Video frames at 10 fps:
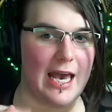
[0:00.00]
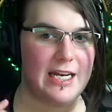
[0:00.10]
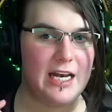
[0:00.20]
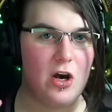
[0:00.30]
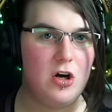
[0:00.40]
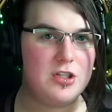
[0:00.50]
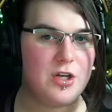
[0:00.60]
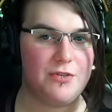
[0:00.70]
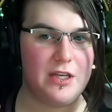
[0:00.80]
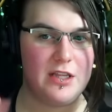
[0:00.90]
And I
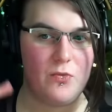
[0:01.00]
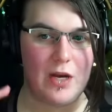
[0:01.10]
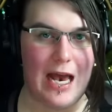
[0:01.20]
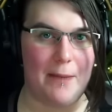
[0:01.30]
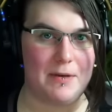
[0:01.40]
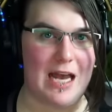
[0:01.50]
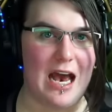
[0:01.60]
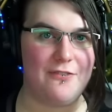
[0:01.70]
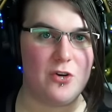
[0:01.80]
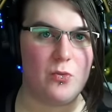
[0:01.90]
also think that what happened
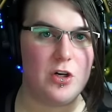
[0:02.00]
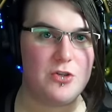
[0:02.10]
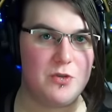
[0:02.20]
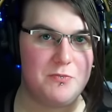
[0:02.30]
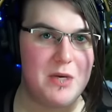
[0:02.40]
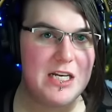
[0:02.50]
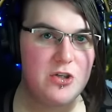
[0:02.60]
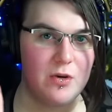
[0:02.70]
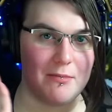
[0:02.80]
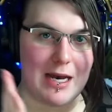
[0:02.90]
afterwards was me
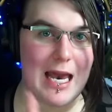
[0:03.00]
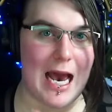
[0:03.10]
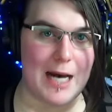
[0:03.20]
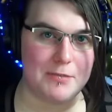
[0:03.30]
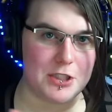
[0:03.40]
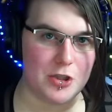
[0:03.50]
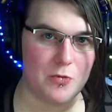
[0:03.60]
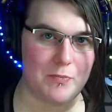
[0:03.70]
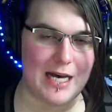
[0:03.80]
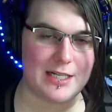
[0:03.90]
doing my
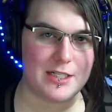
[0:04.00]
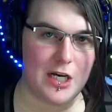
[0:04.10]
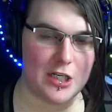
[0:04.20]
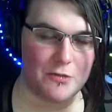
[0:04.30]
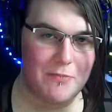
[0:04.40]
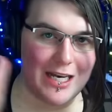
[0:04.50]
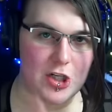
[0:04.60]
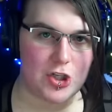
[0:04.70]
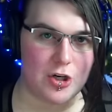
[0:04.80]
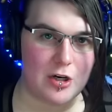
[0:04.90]
absolute best to make
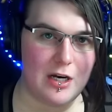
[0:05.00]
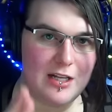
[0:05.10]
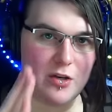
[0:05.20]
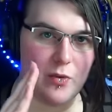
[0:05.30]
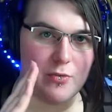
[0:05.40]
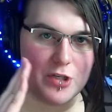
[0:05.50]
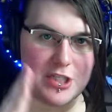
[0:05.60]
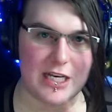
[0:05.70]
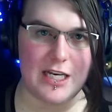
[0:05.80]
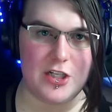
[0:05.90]
sure that we were
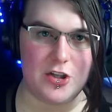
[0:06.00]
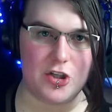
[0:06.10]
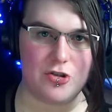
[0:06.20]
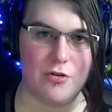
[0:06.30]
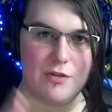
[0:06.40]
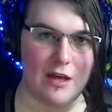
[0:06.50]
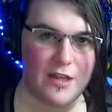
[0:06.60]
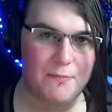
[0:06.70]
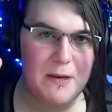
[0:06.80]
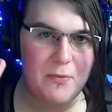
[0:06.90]
sticking to the truth,
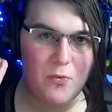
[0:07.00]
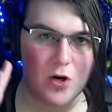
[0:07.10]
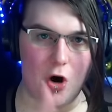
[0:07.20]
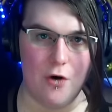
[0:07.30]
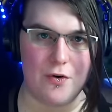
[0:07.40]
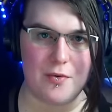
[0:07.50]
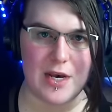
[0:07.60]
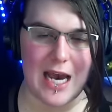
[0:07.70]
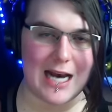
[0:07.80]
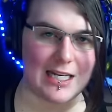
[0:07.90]
that people weren't
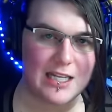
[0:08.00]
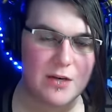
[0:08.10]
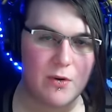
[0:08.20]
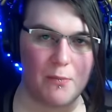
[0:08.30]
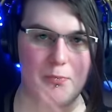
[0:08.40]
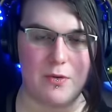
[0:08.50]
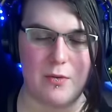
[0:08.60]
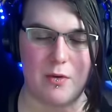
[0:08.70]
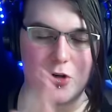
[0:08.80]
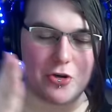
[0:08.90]
overreacting, and that we were,
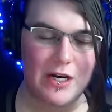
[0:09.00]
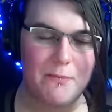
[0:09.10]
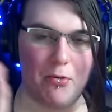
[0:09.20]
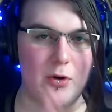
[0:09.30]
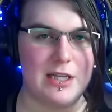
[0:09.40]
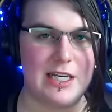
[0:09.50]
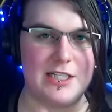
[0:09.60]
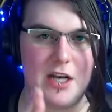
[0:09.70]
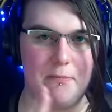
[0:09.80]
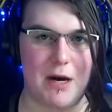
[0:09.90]
that we were trying to point
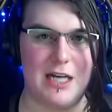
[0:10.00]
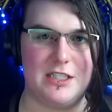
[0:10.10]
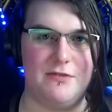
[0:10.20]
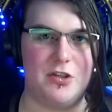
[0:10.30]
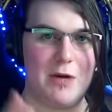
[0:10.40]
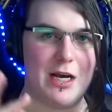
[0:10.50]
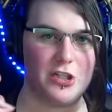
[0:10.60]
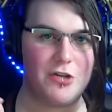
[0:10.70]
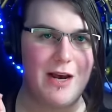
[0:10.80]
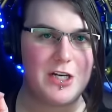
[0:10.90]
things in a positive
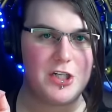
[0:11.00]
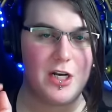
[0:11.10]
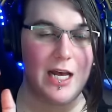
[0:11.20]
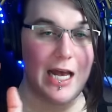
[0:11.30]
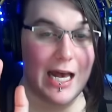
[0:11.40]
direct direction.